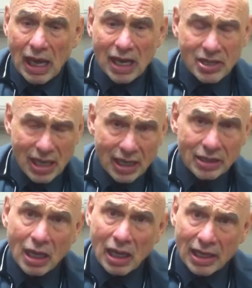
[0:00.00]
as
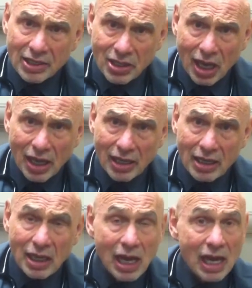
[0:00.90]

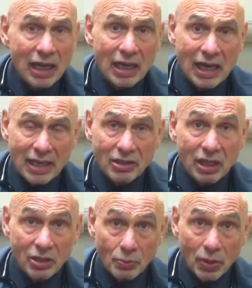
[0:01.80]
anti-anxiety and an
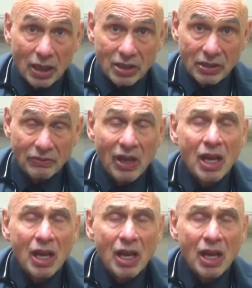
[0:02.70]
antidepressive,